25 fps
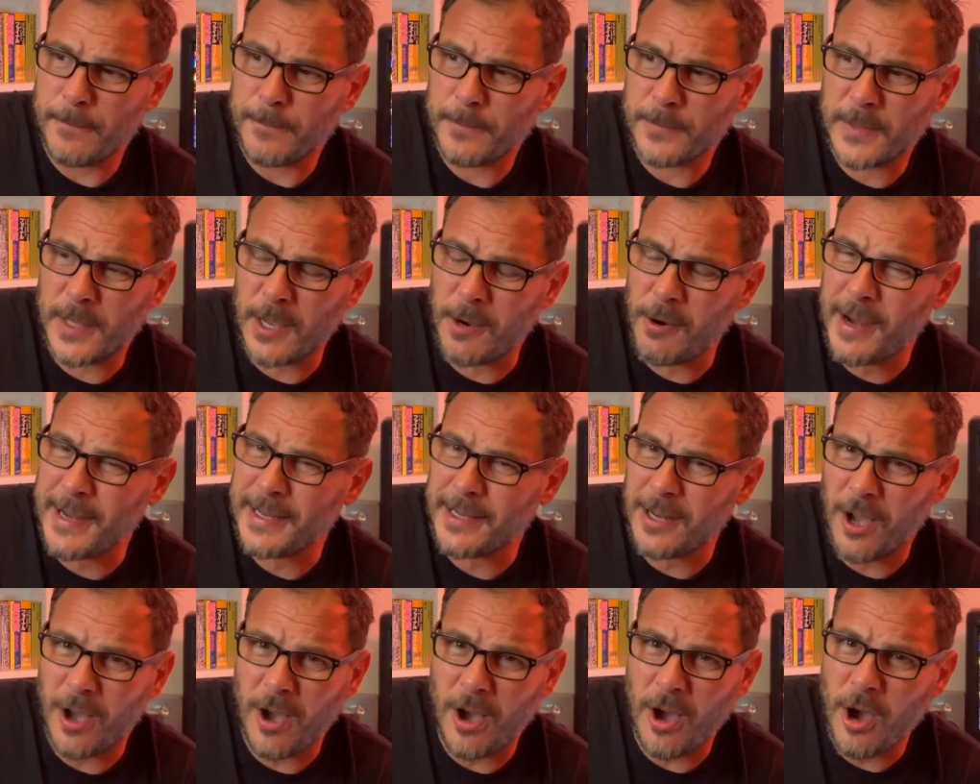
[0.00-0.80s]
there
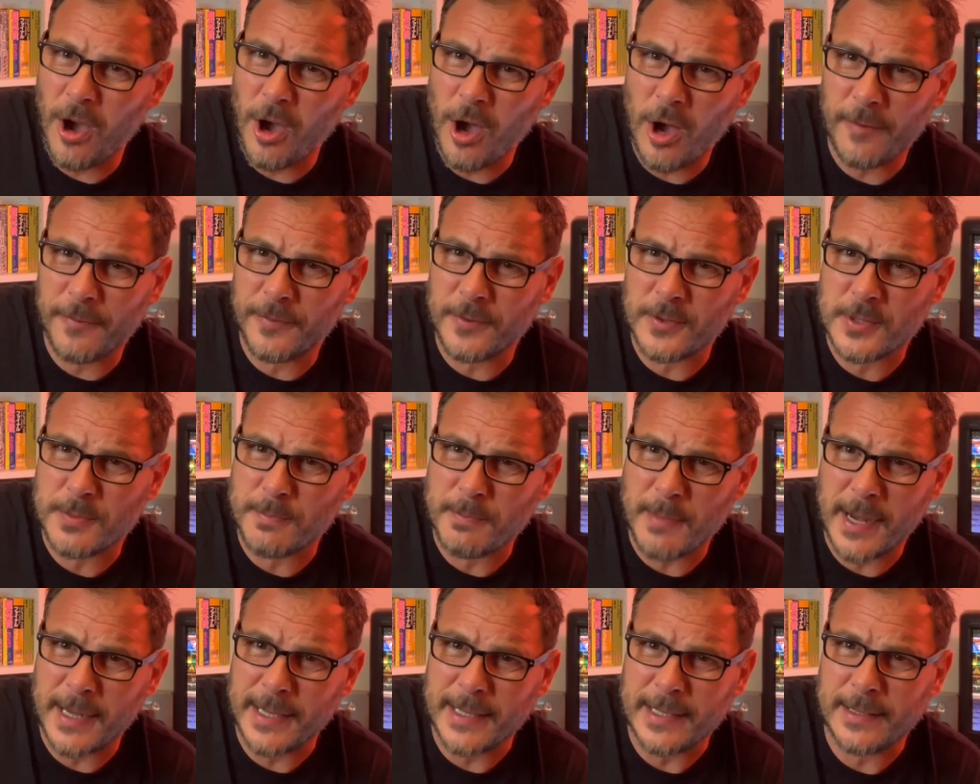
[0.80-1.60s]
ain't half as
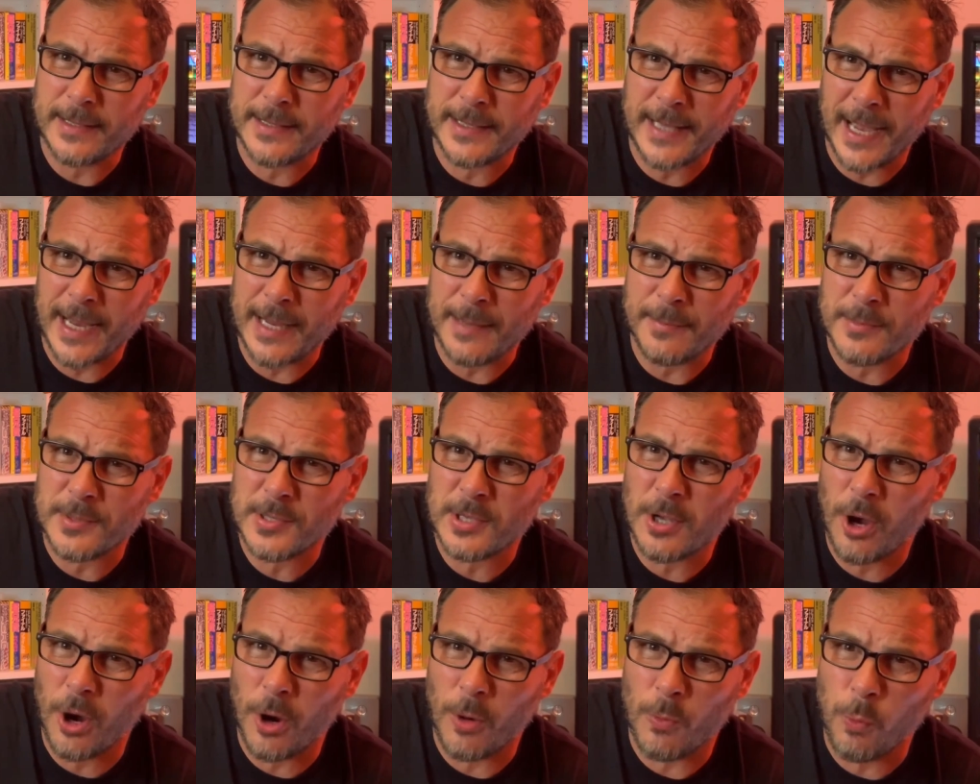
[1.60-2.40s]
many games
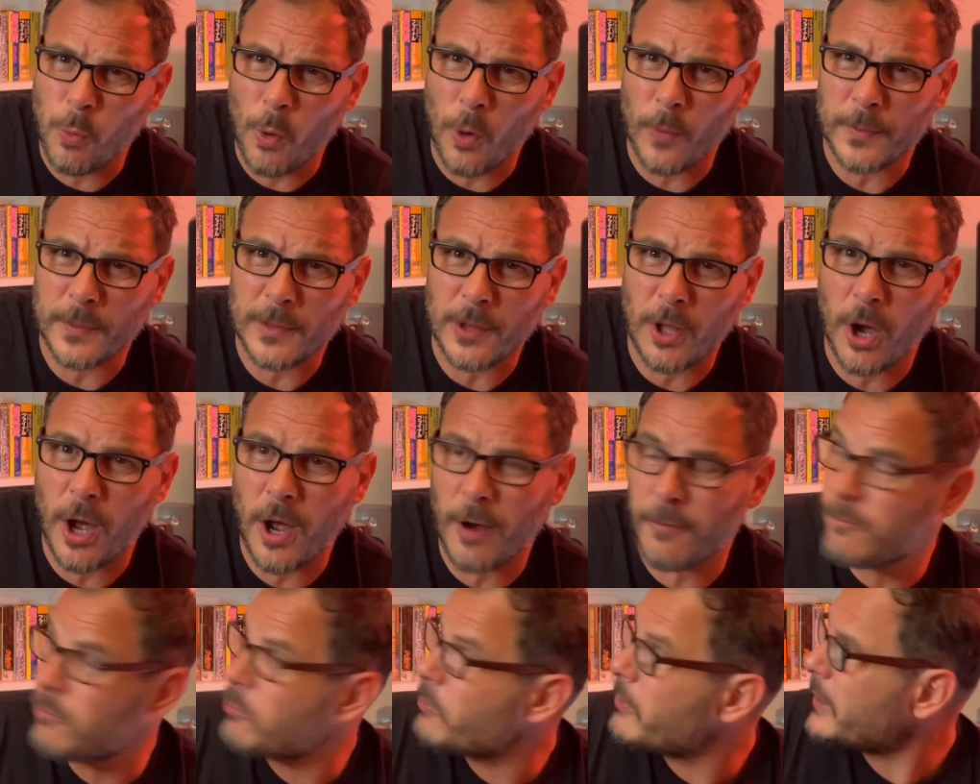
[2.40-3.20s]
that I want, like I
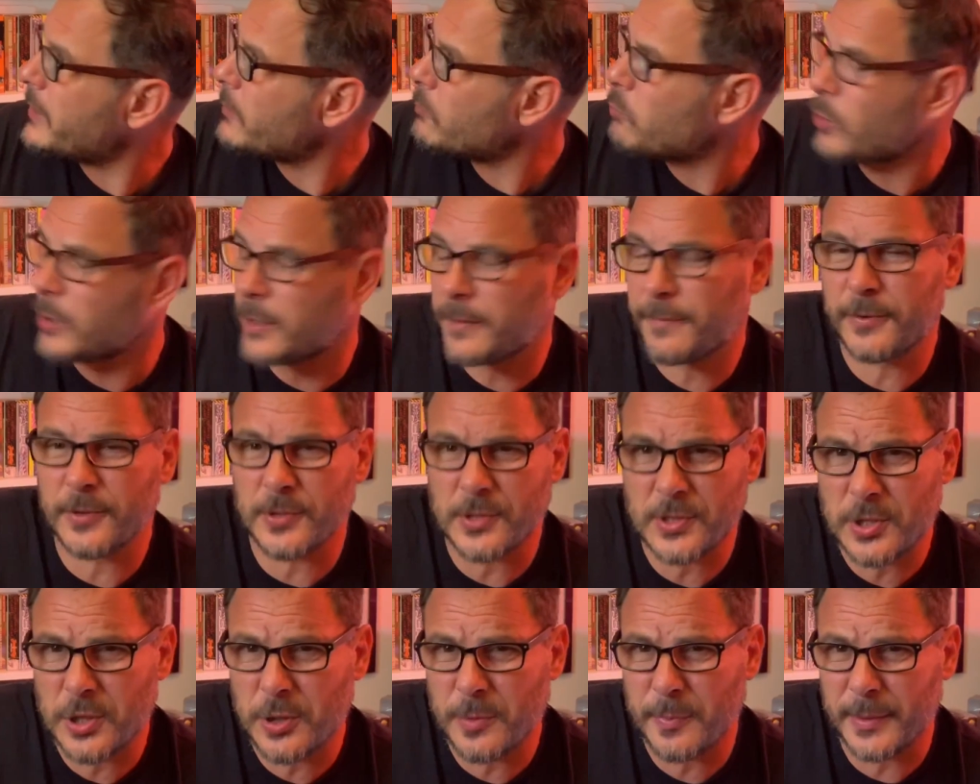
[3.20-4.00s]
really wanted for the
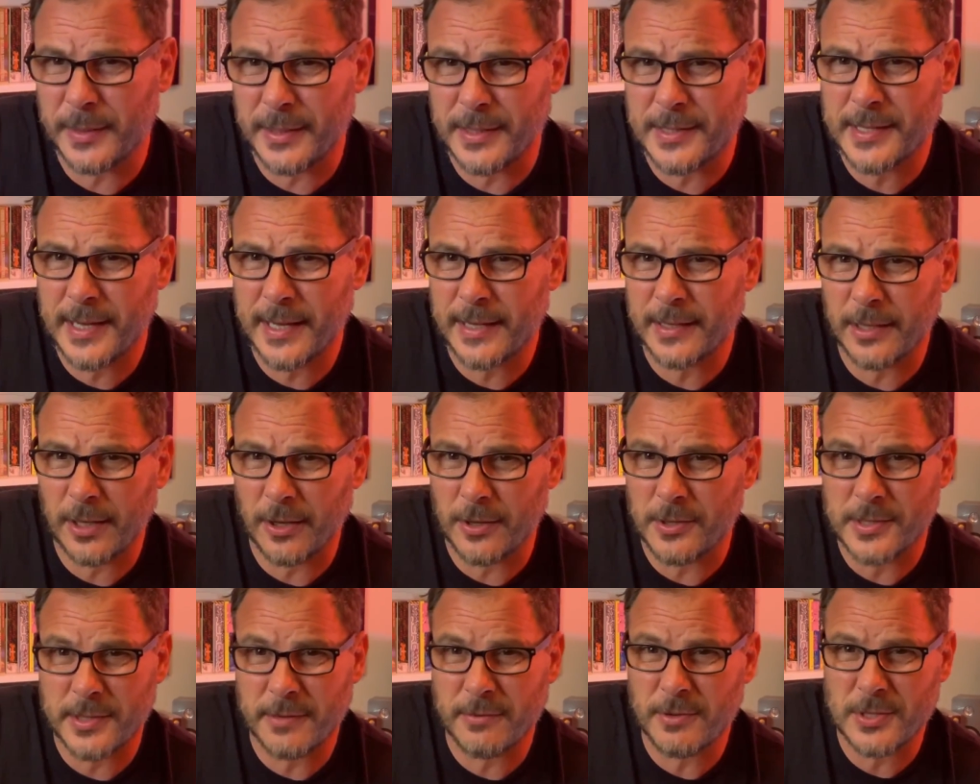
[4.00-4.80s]
Super Nintendo
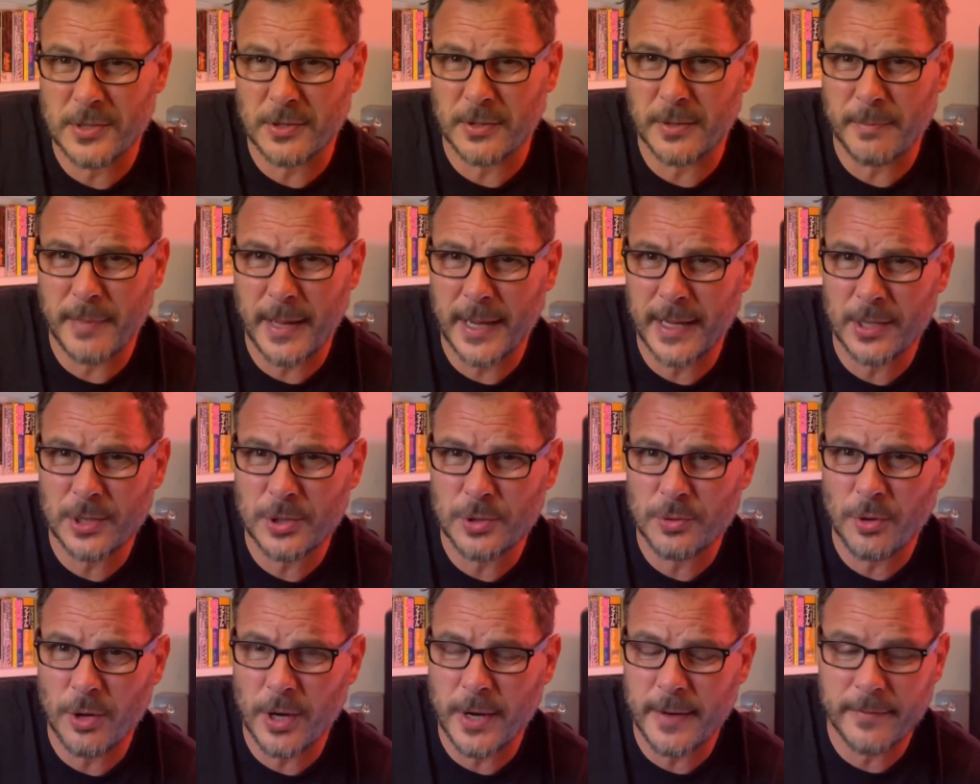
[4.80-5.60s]
as there is on the Mega
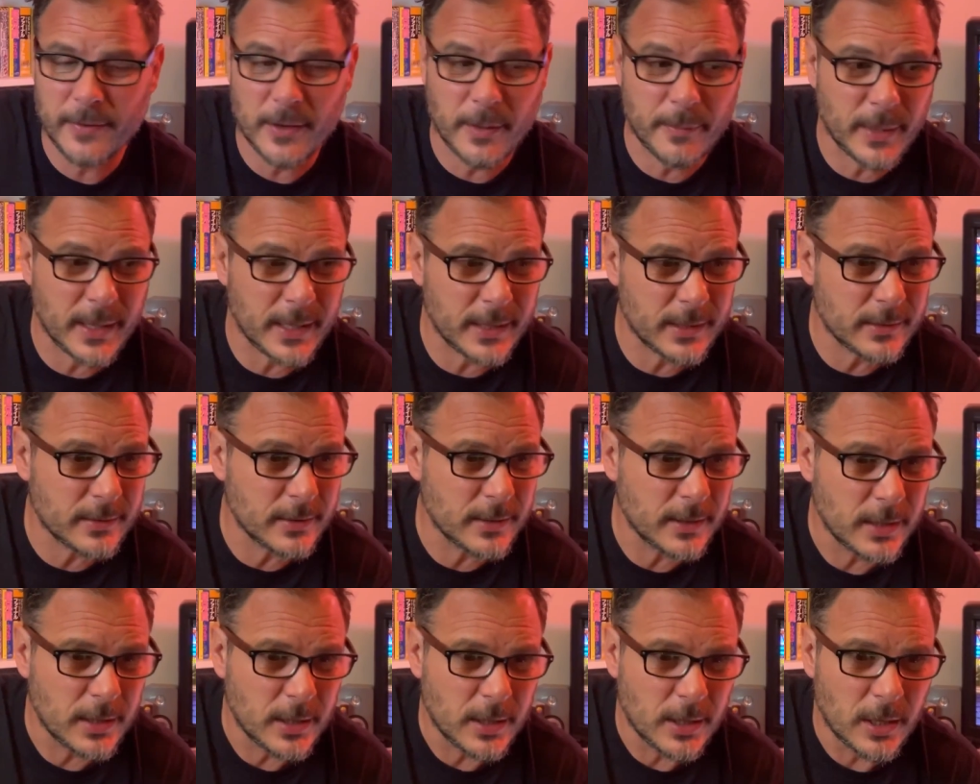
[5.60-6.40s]
Drive. I mean,
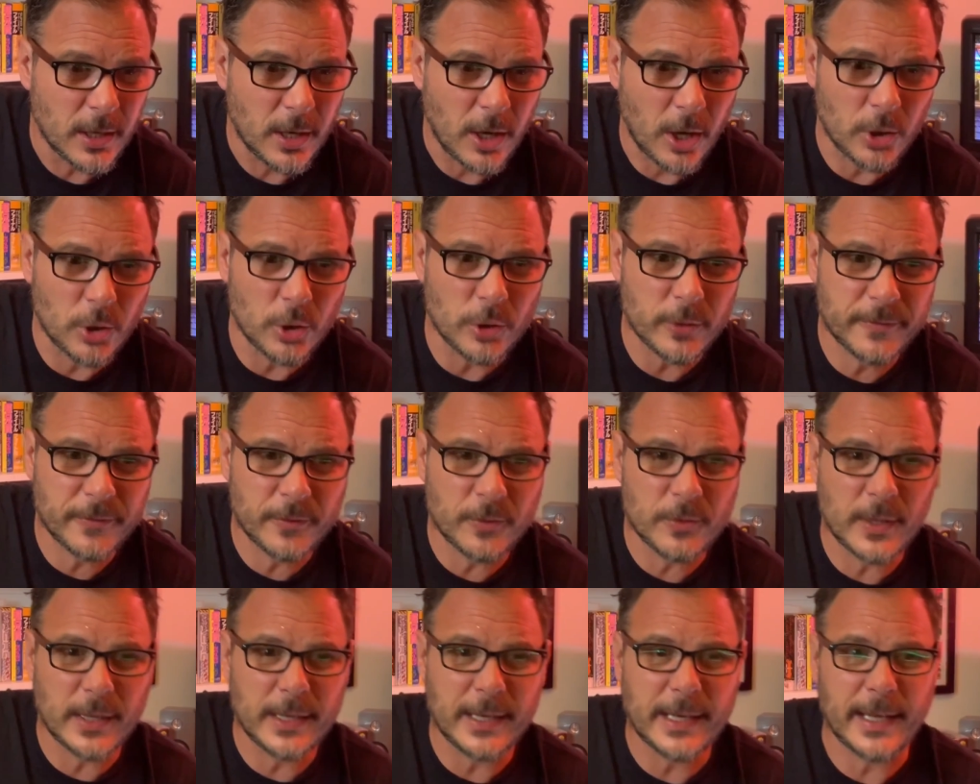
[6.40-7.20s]
I look
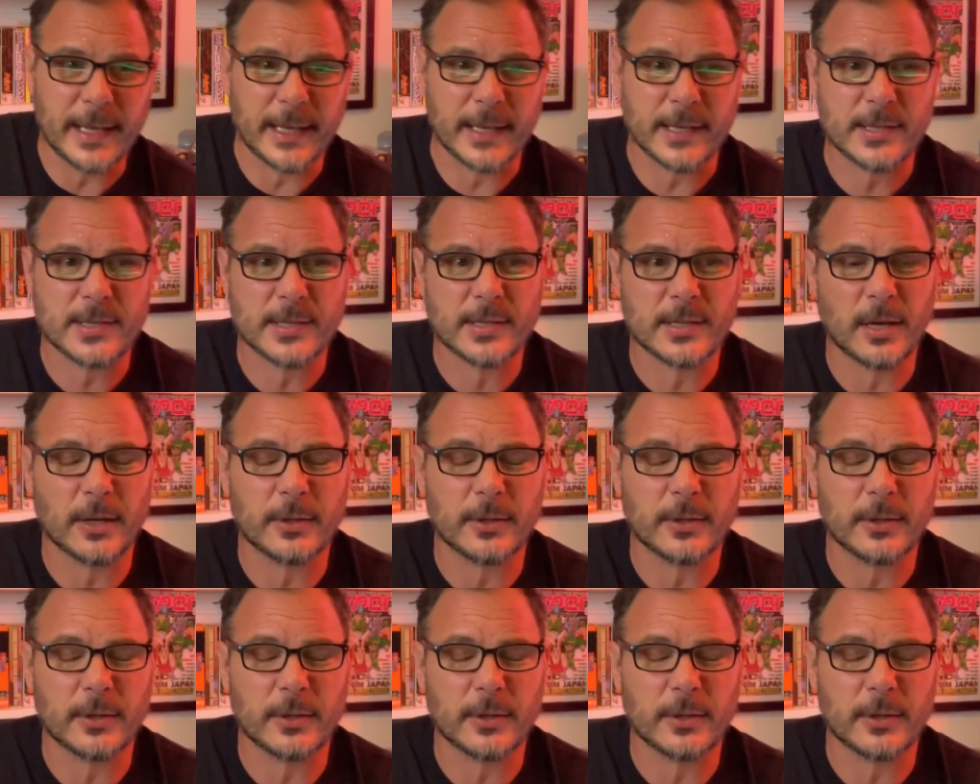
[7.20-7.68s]
through the list.